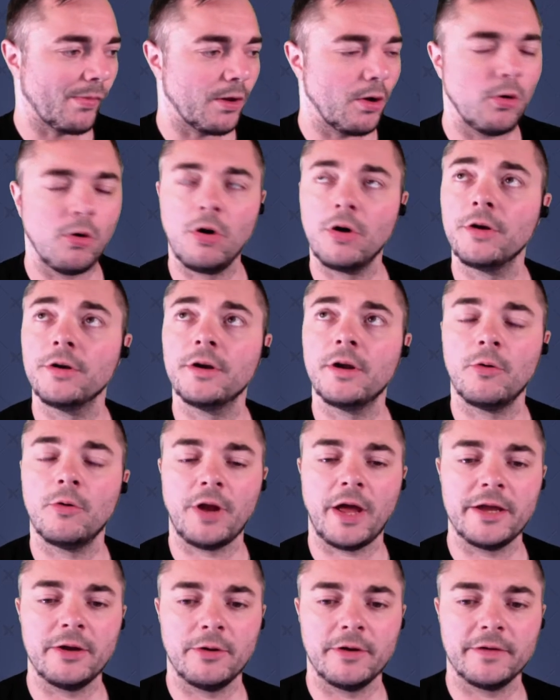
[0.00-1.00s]

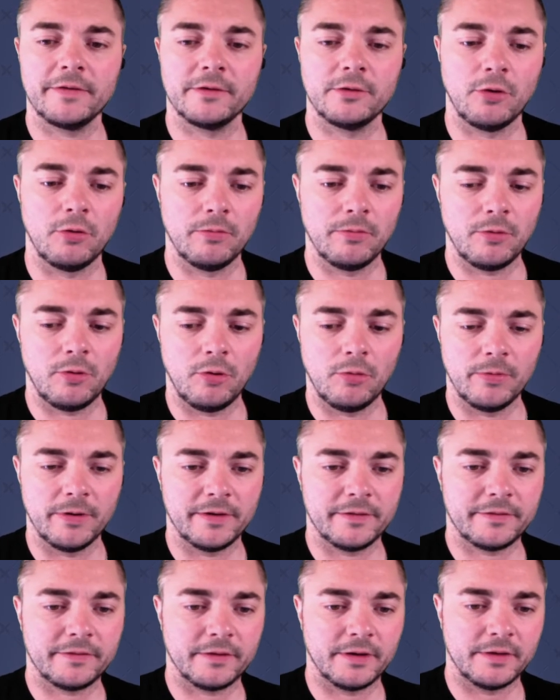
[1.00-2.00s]
iOS it
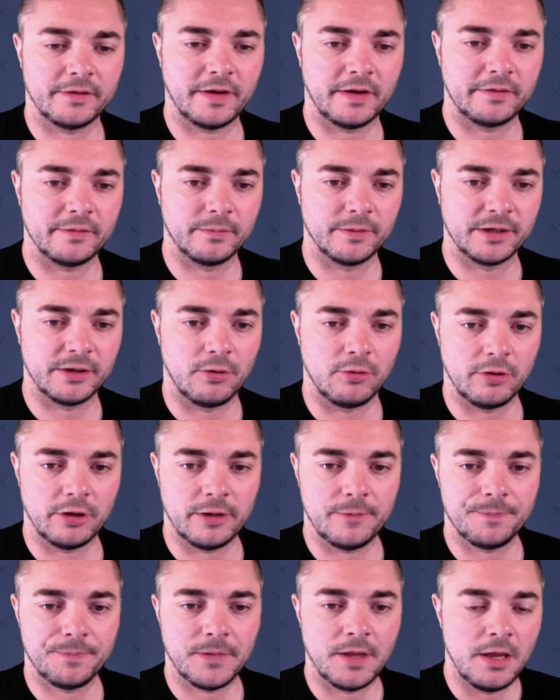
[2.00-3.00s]
always takes a bit
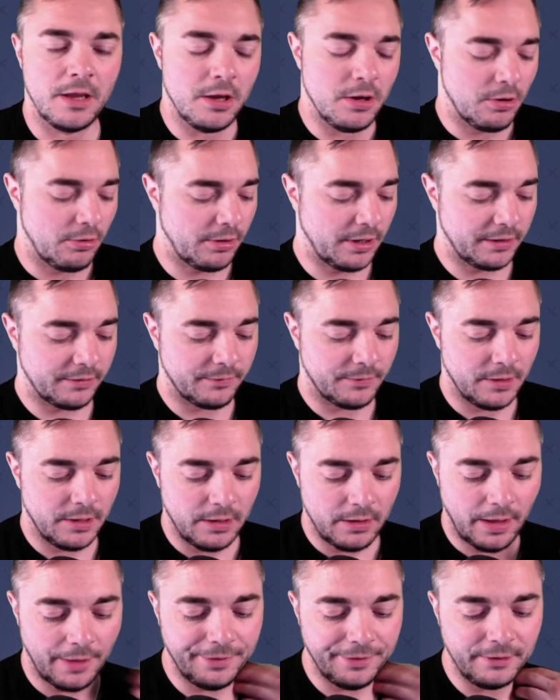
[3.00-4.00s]
longer. Alright,
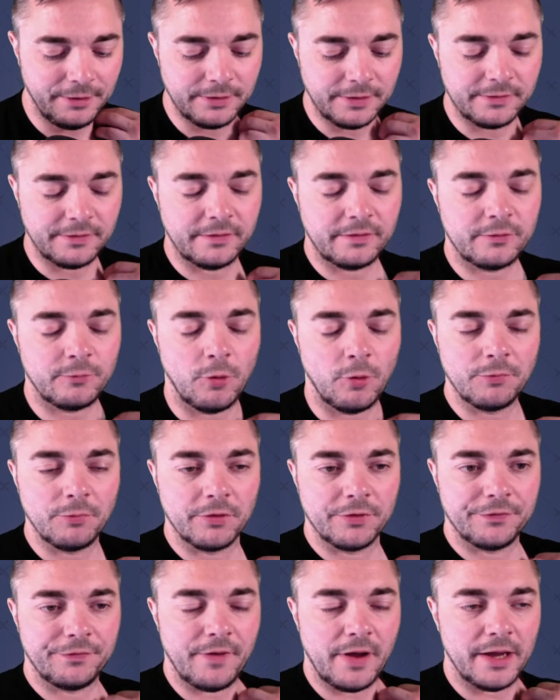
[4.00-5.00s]
I think that the squad
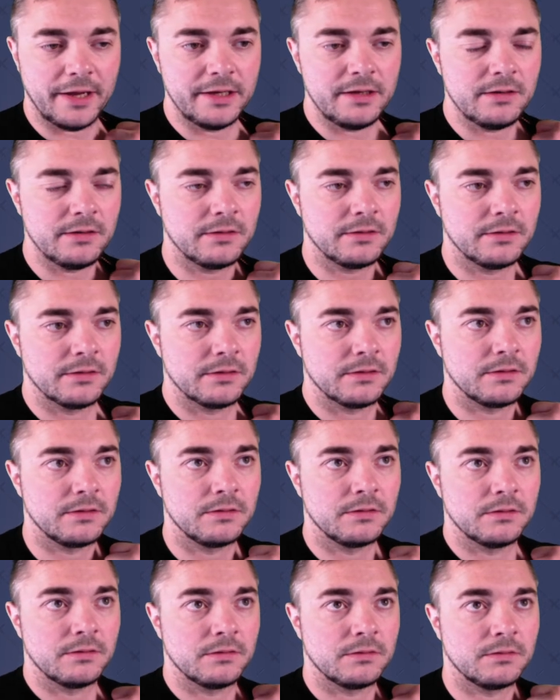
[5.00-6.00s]
was fine.
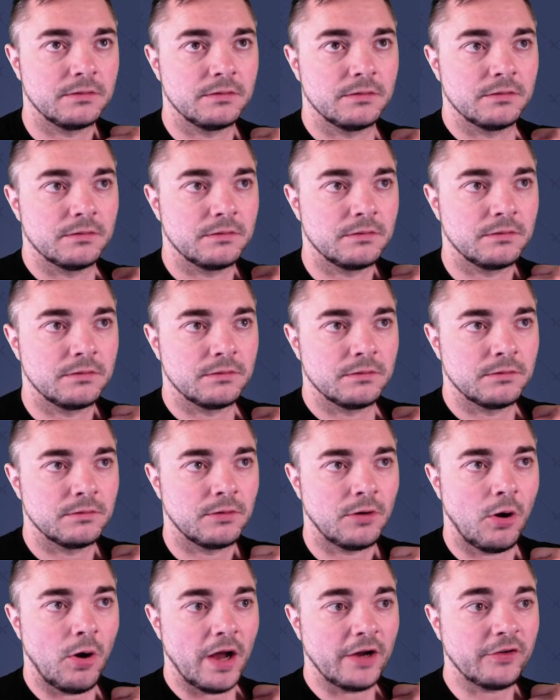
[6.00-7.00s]

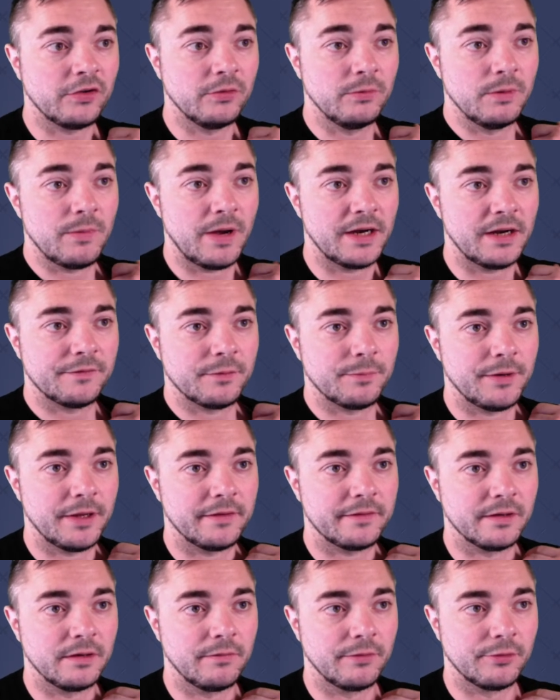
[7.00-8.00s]
Oh, actually we might have to play
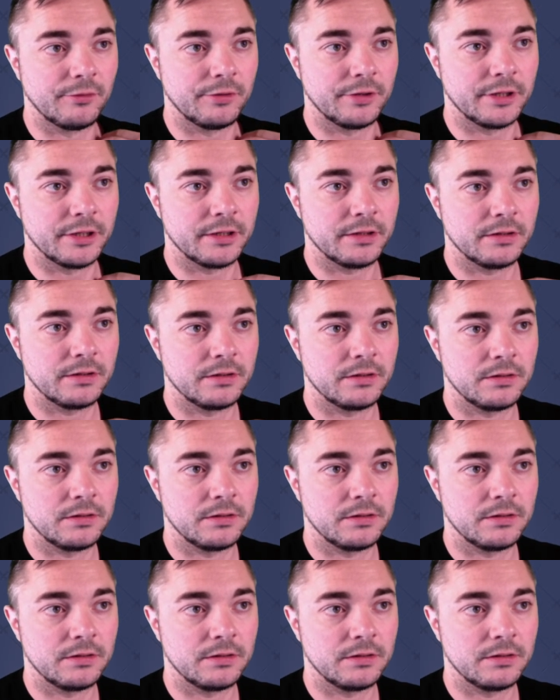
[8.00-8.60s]
Silverwood here.